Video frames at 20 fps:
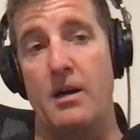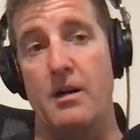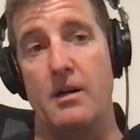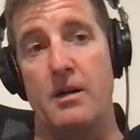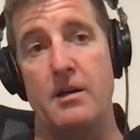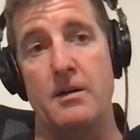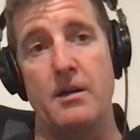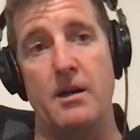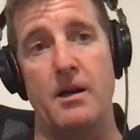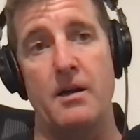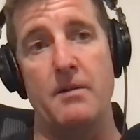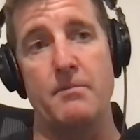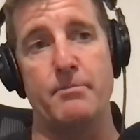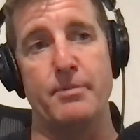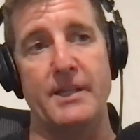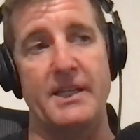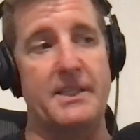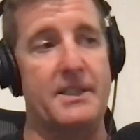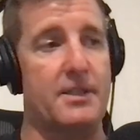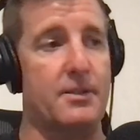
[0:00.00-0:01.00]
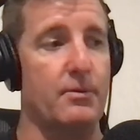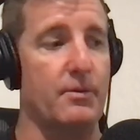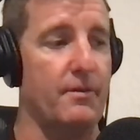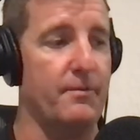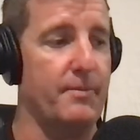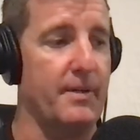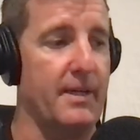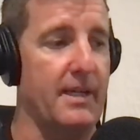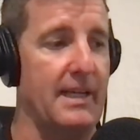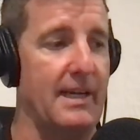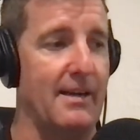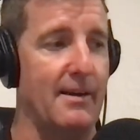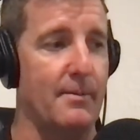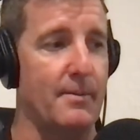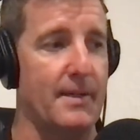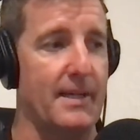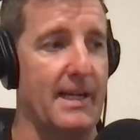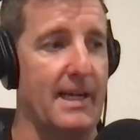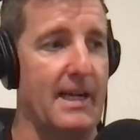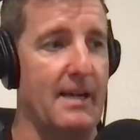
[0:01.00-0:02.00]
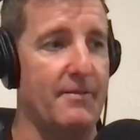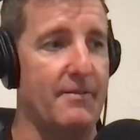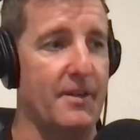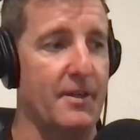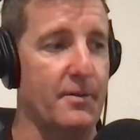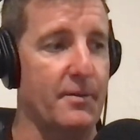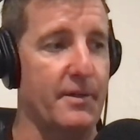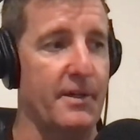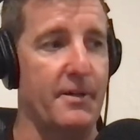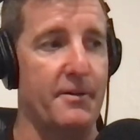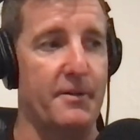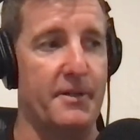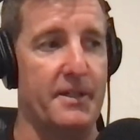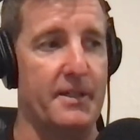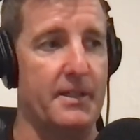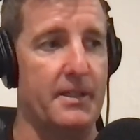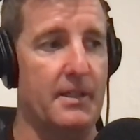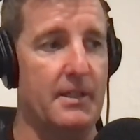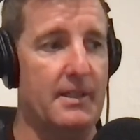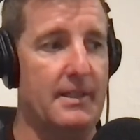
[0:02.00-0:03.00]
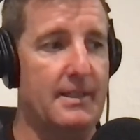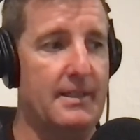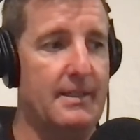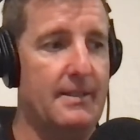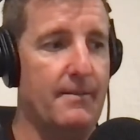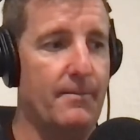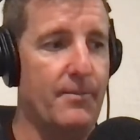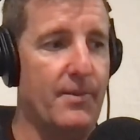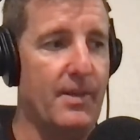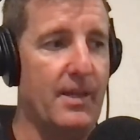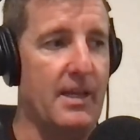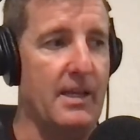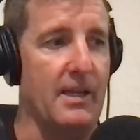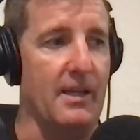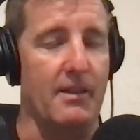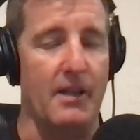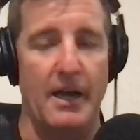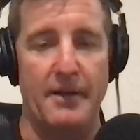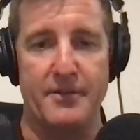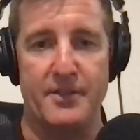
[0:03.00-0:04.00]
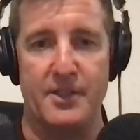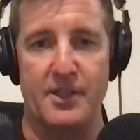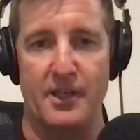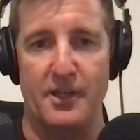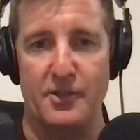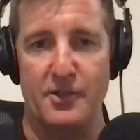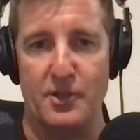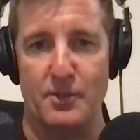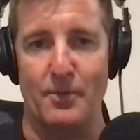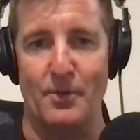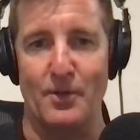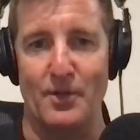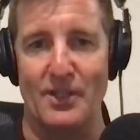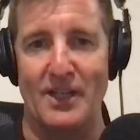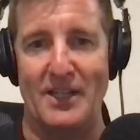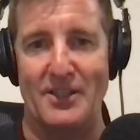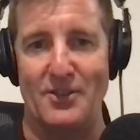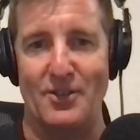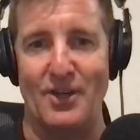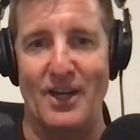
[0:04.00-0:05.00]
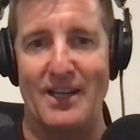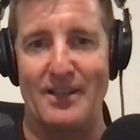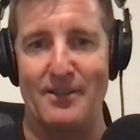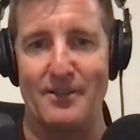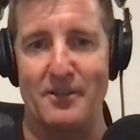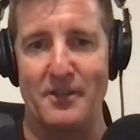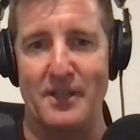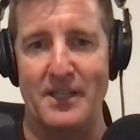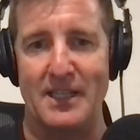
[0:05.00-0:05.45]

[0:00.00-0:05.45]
I'm blessed to have been able to have a career in a lifestyle sport like triathlon.